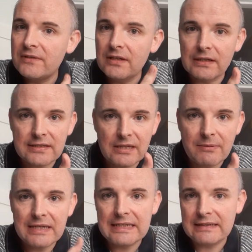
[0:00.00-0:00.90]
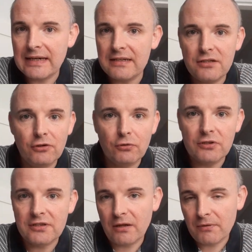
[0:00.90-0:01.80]
You can sleep easy at night. You'll know it's
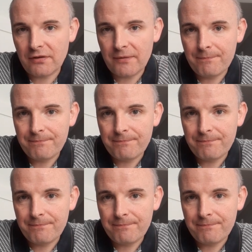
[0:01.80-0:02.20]
dealt with.